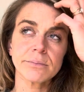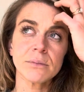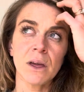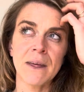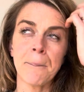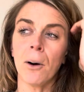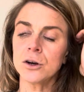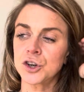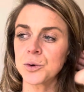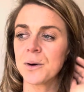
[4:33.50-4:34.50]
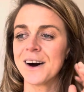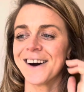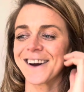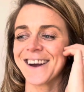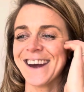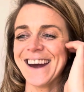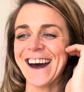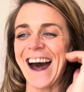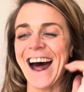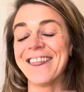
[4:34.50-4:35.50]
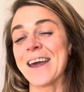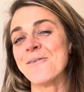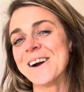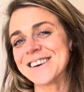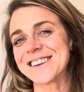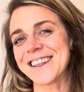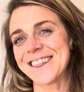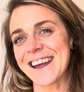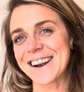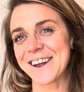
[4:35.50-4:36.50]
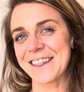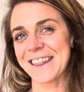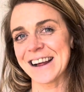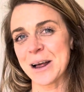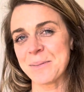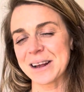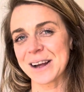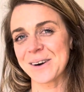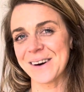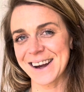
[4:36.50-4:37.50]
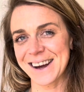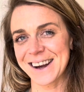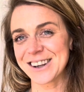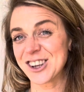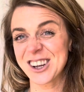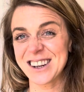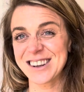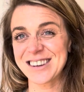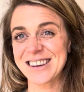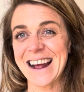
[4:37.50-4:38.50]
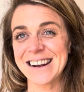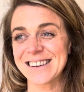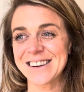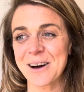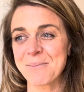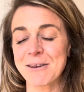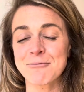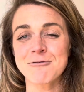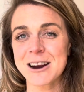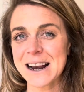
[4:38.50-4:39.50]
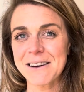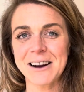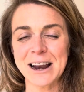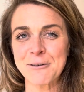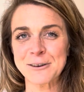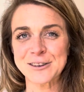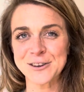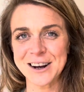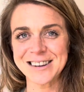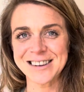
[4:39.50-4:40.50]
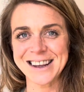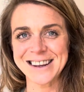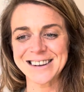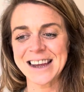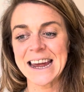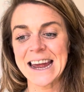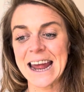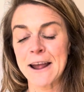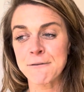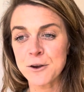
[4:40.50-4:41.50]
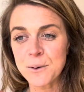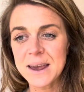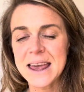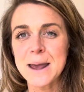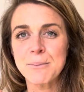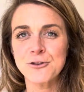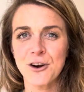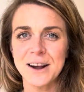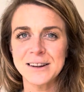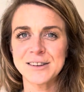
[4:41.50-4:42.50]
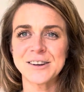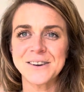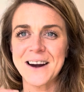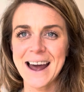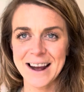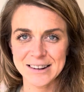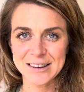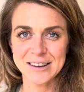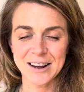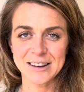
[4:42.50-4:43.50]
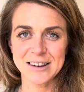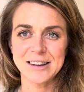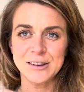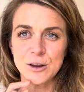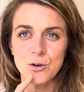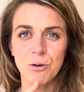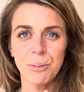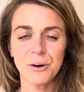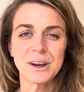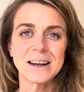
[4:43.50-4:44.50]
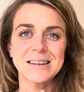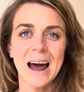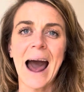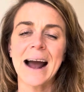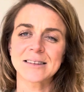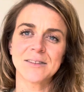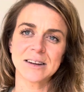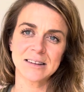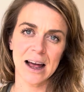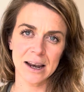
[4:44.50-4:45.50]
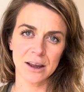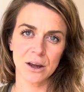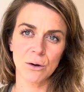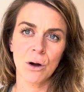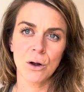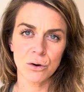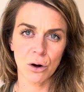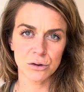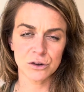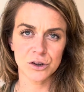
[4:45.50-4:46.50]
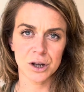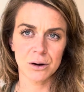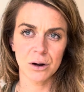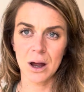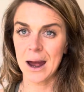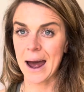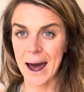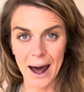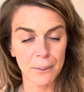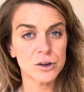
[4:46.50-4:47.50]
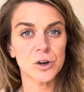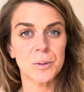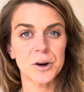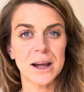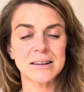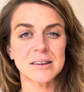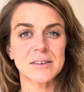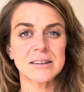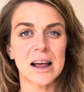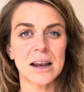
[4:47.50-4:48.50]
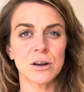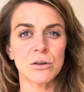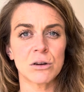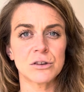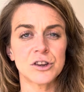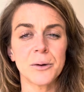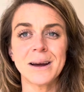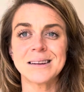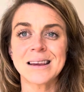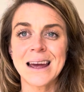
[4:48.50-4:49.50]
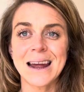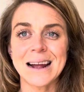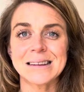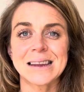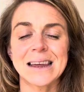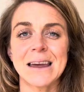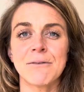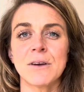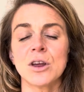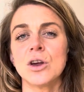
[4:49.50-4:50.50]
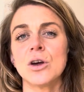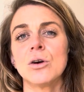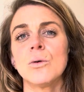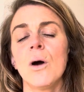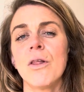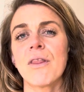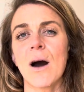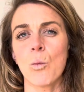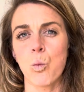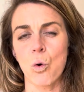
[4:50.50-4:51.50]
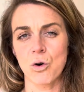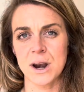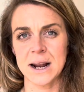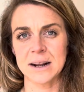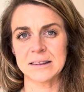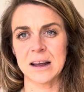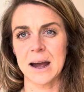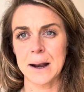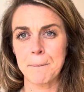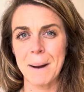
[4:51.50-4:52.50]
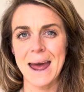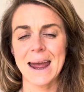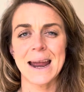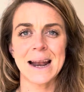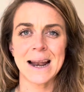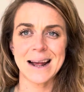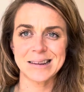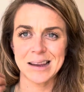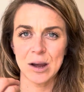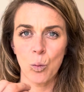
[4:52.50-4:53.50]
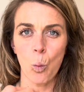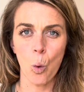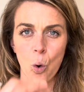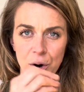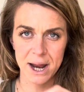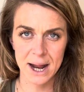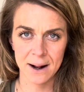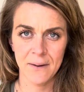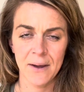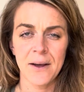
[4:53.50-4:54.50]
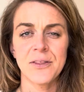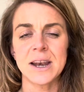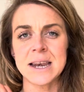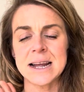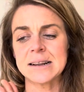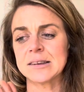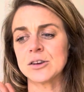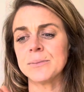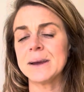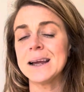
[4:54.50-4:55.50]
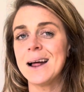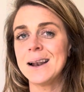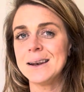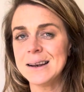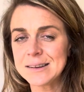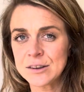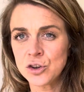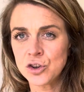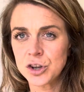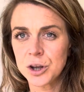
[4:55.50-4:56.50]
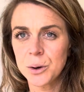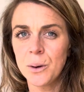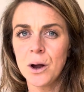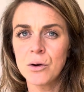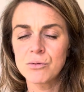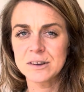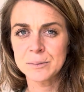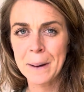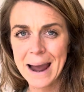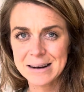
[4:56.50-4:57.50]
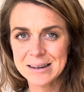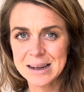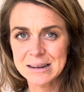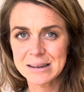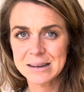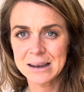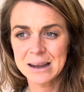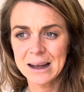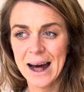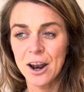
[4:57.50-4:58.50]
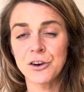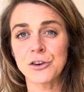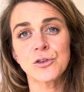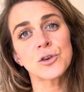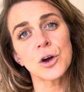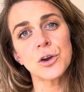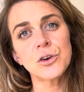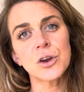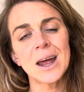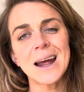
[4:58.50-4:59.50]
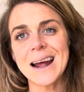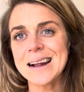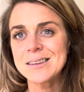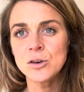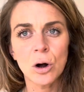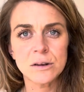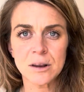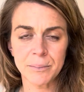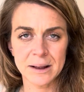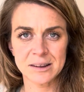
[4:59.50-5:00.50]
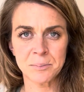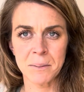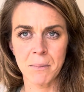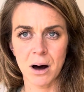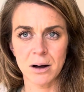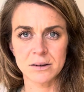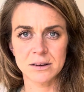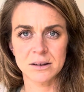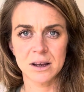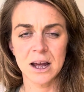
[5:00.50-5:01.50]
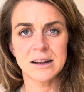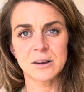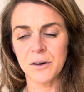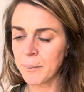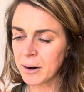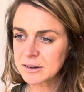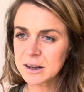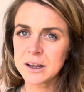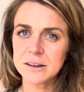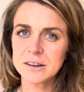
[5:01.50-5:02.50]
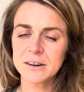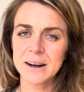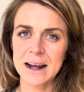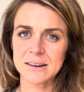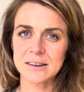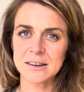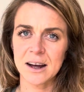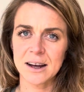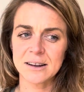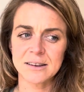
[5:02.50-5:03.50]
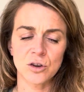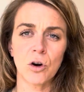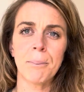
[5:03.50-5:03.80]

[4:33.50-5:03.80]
their posture work, and they wish that they'd learned that a bit quicker, because you're going to just end up being really frustrated if you keep trying to do exercises that your body is actively telling you not to do. How is your body actively telling you not to do it? It's giving you that warning sign. Pain is a warning that needs to be listened to, respected, and understood it's not something to be masked. So if I'm asking you to do an exercise and your